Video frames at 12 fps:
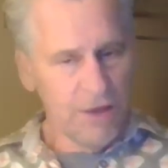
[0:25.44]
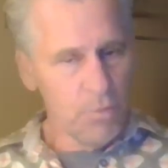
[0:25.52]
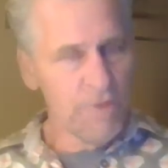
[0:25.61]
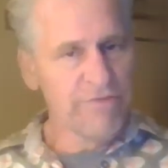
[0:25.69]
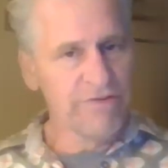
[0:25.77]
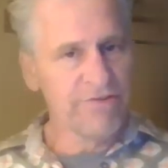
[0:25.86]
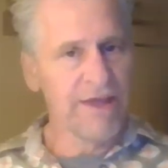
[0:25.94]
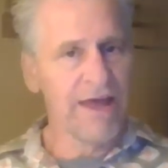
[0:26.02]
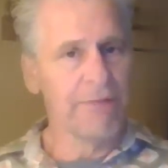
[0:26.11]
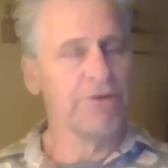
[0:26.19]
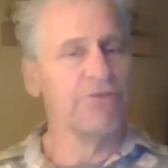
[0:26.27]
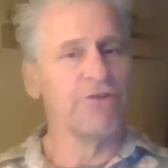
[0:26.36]
we've
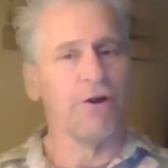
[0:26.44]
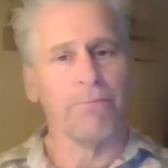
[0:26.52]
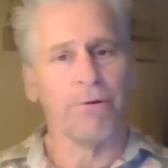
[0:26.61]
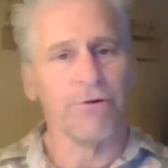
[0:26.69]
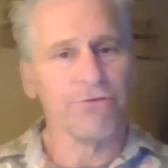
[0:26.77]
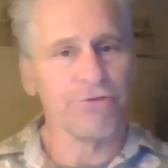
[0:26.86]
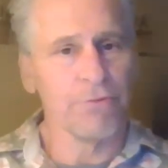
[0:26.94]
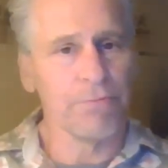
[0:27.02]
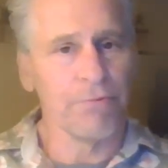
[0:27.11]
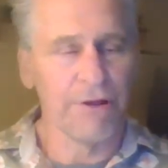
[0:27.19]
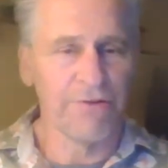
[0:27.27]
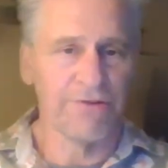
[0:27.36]
established our personal
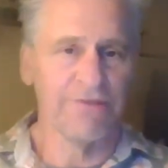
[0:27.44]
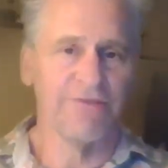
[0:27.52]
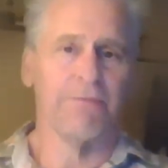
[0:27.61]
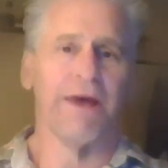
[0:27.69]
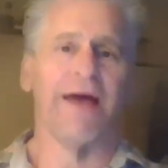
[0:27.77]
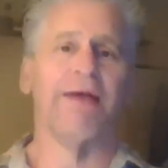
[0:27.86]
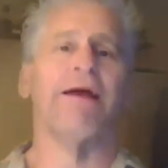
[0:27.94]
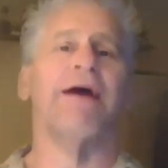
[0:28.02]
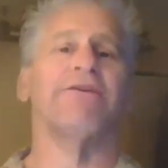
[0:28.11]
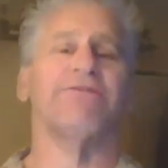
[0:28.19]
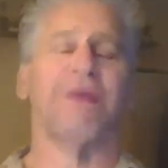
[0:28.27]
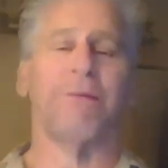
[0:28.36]
presence. I
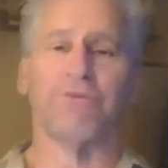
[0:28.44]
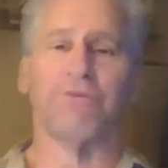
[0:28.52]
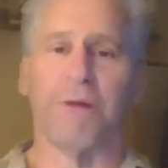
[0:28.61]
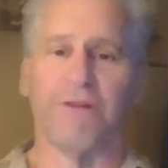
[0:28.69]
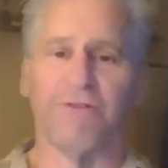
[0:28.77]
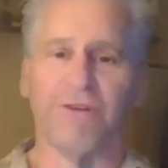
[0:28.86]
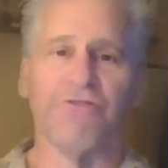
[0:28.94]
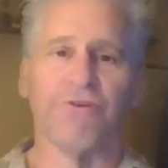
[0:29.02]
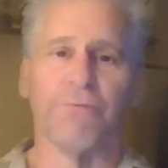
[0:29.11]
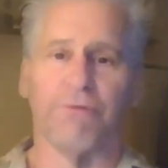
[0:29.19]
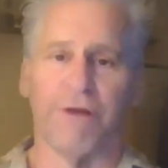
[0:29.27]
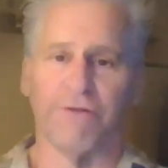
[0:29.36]
established my teacher
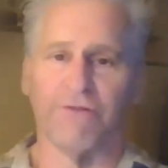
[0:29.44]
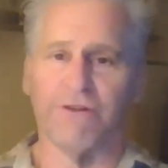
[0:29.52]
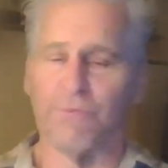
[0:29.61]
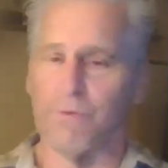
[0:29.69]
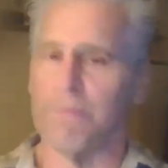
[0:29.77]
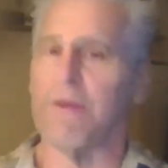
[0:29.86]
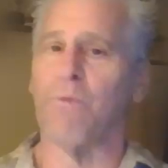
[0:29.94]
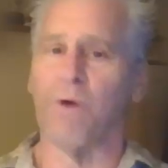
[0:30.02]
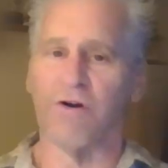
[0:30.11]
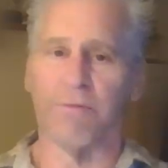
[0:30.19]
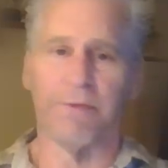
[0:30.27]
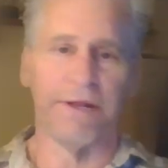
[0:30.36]
presence with my
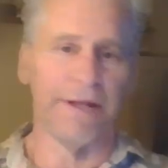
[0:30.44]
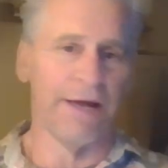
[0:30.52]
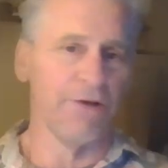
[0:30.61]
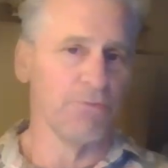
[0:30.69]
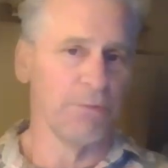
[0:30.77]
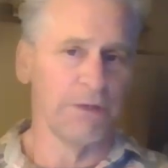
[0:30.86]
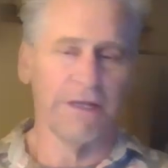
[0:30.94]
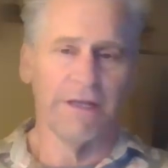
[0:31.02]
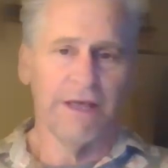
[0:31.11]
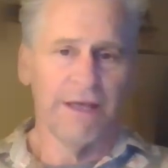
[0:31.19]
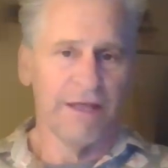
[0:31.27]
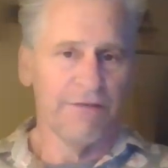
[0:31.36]
welcome announcement
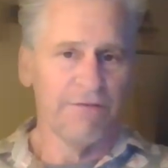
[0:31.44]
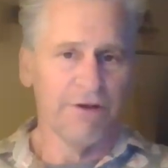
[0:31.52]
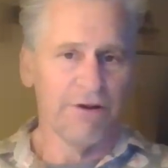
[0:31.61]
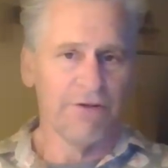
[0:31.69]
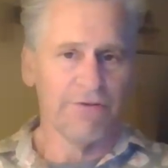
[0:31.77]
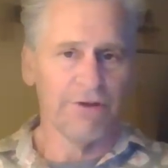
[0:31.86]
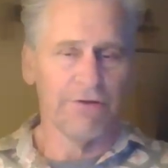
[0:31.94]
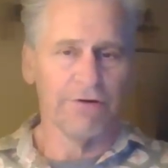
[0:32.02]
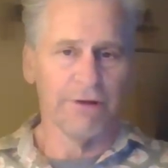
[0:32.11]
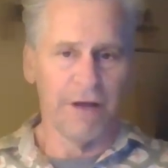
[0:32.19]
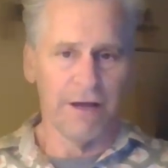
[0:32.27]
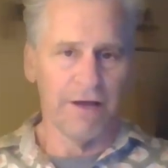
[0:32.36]
and various
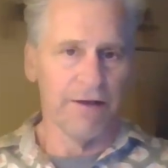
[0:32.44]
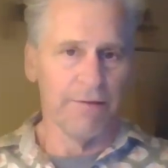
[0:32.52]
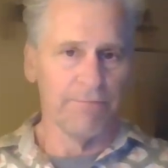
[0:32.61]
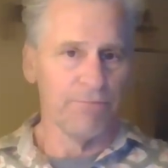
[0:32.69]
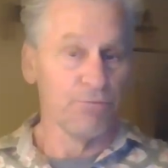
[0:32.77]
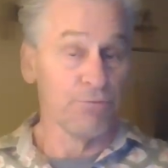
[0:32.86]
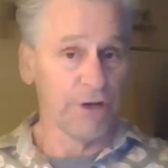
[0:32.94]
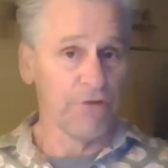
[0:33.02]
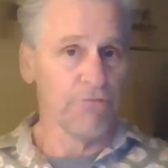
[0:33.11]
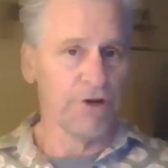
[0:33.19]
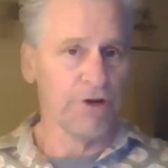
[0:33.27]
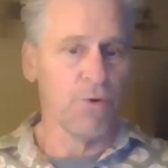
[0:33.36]
other
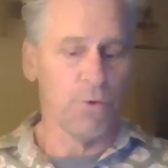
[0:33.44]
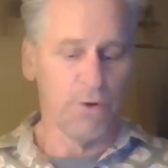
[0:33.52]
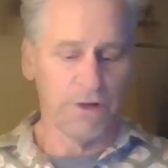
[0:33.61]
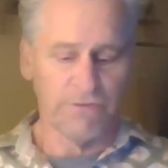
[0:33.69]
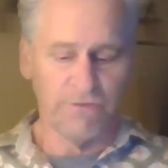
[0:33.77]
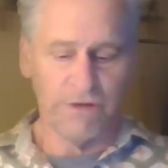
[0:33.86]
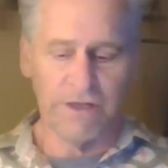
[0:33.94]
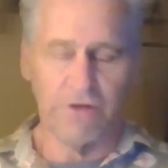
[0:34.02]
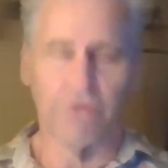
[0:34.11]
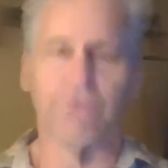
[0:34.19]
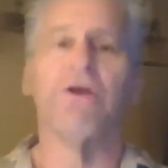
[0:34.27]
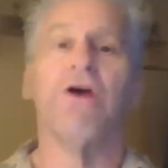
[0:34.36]
recordings,
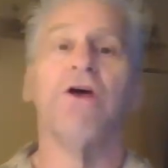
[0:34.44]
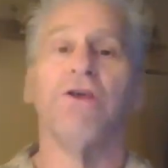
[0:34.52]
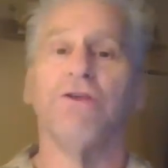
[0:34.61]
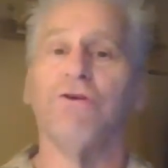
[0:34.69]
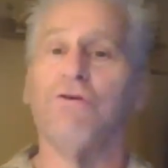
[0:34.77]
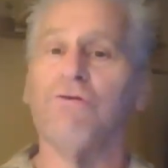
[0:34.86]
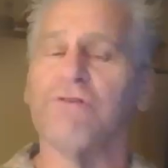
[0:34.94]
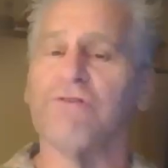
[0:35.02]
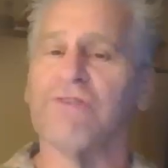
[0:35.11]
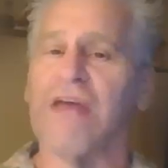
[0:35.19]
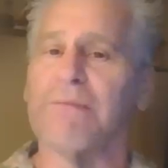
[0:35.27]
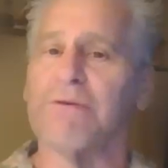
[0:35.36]
videos. You've
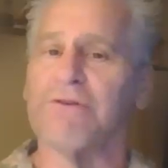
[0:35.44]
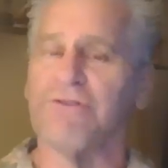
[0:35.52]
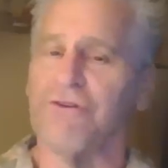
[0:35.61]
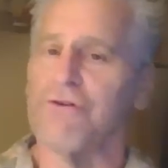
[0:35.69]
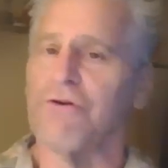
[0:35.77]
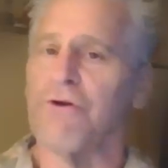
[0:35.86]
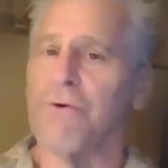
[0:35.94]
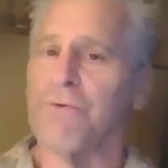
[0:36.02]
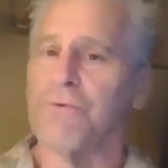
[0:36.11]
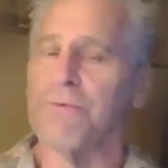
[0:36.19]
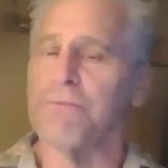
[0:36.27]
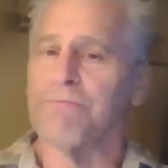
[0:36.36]
established your
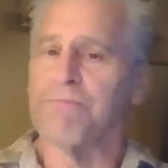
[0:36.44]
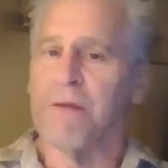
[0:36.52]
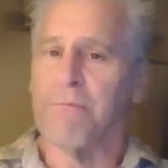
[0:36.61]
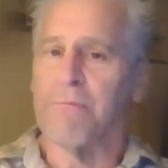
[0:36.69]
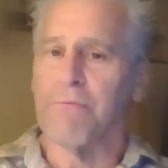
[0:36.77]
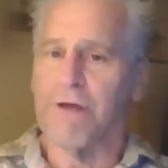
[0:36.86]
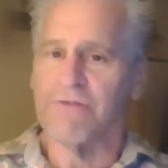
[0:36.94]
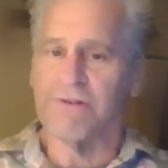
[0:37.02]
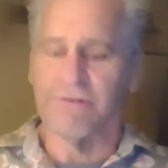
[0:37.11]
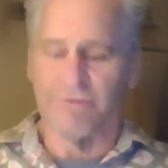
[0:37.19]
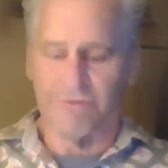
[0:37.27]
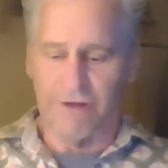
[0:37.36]
own
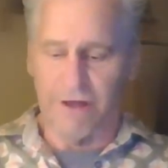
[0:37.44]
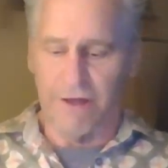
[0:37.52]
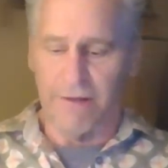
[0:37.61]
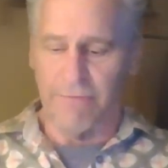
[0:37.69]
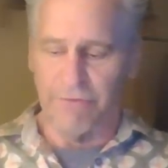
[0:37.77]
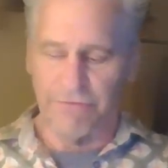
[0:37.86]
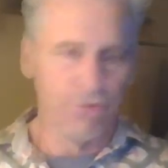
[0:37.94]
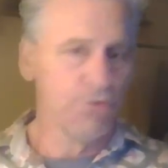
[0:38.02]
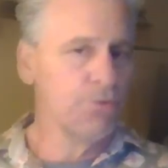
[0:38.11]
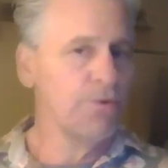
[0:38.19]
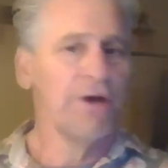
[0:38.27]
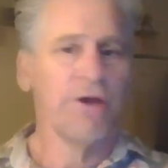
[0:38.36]
presence
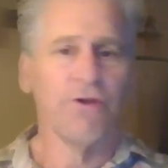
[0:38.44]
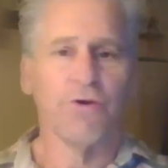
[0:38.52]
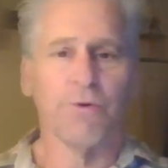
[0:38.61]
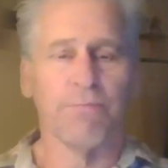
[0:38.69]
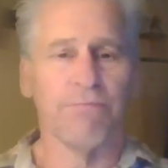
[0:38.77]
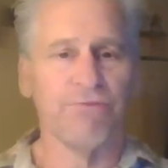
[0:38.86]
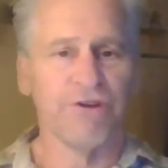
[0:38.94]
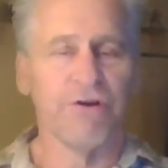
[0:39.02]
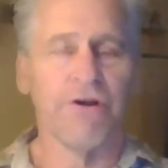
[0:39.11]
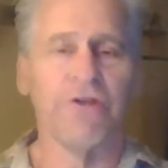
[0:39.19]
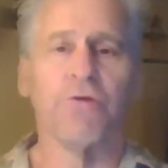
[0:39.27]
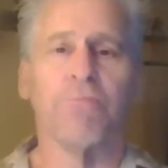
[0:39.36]
through your
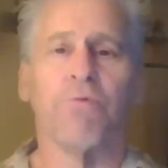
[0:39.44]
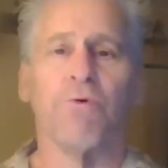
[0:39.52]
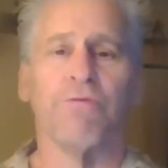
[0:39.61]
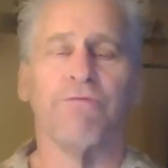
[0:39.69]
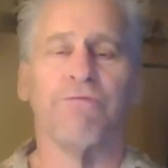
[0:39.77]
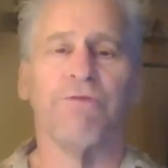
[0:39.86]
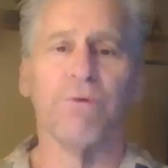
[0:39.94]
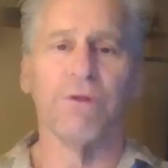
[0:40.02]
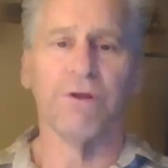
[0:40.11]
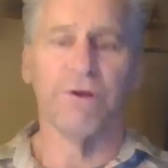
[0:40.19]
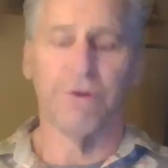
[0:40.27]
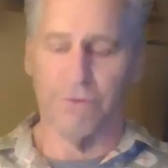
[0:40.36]
sharing your
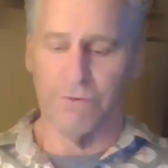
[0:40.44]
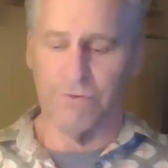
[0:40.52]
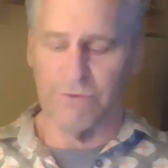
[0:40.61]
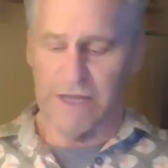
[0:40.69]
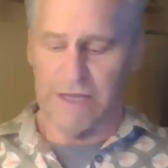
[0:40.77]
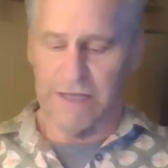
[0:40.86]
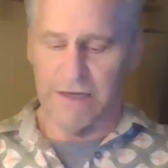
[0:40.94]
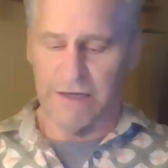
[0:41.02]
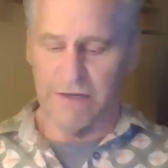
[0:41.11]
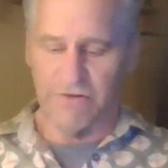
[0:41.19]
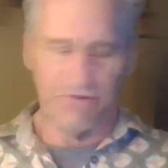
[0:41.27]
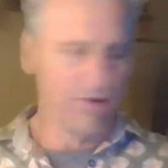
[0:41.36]
portfolios and
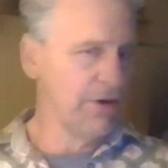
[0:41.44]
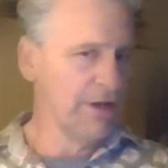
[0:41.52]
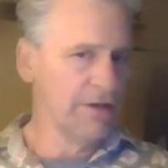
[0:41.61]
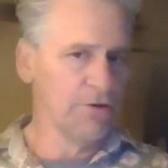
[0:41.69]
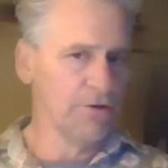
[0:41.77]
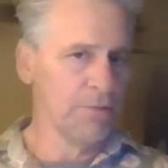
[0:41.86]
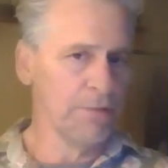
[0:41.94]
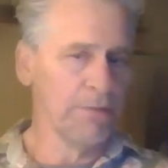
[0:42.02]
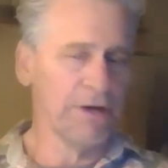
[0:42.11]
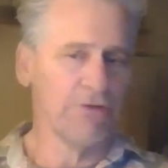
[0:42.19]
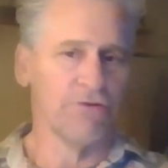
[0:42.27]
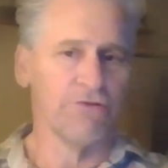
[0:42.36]
sharing a little bit
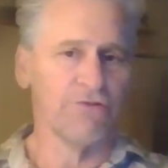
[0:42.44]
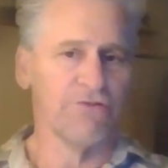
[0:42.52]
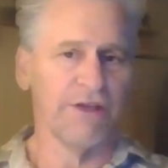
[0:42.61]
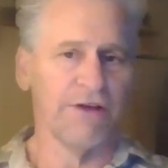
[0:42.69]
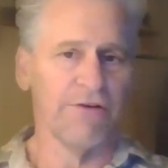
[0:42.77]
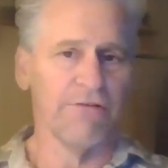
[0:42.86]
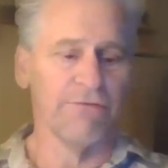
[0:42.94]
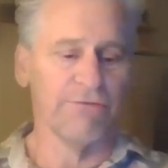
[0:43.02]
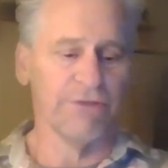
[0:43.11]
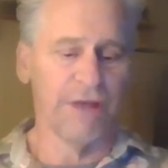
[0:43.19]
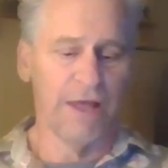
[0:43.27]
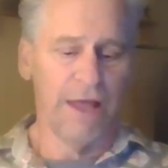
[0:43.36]
about
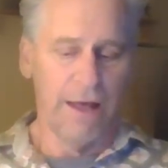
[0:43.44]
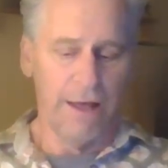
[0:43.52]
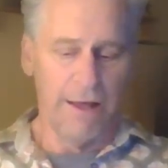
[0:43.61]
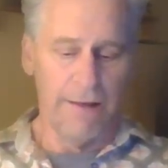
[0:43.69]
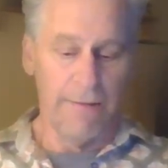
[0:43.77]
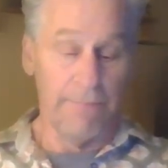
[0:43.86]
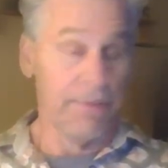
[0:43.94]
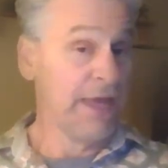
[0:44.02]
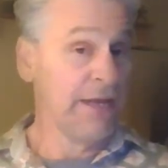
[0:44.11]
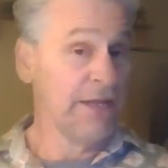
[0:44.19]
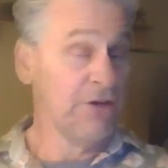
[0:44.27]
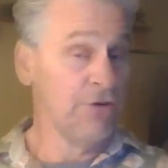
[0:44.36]
yourselves and
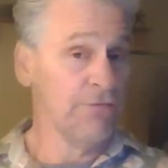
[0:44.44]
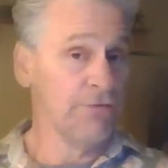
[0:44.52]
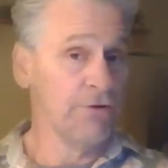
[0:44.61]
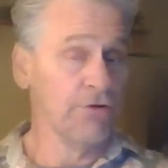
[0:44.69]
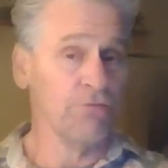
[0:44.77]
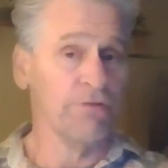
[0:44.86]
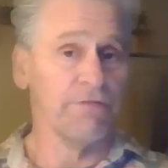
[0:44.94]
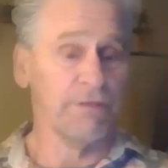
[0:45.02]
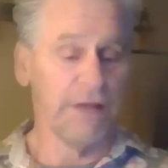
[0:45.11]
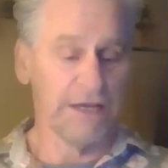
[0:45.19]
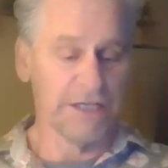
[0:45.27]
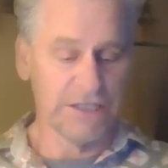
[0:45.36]
in your first
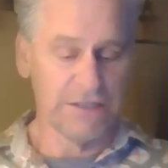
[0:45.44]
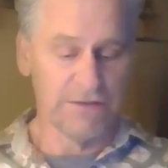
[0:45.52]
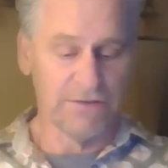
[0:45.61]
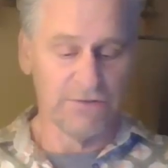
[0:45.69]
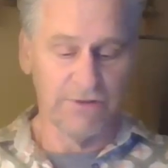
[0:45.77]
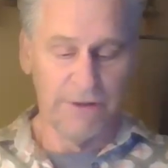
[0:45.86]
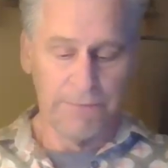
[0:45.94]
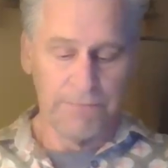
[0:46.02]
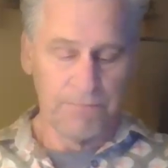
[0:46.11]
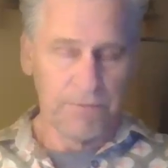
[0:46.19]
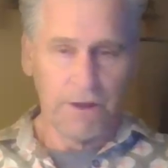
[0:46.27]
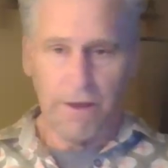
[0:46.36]
reflections.
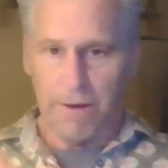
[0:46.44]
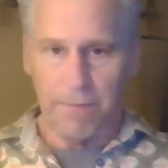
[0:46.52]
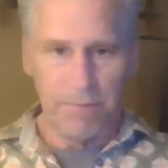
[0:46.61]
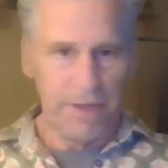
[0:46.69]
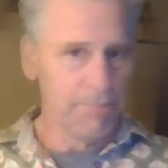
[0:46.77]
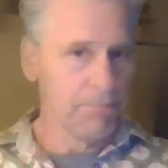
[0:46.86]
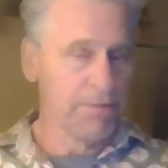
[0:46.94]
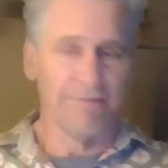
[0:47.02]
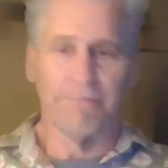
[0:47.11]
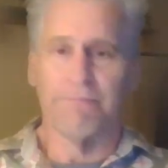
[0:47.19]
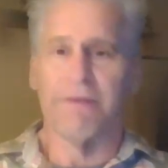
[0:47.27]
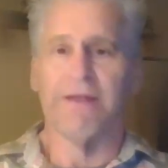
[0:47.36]

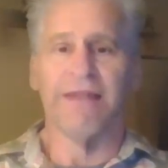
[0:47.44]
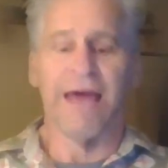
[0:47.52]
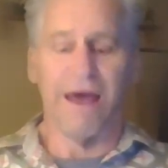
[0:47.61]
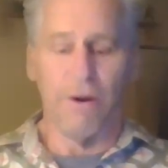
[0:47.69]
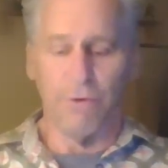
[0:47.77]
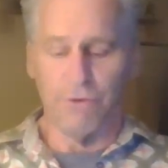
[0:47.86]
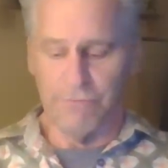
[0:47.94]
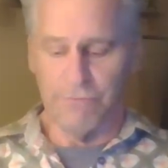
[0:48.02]
And now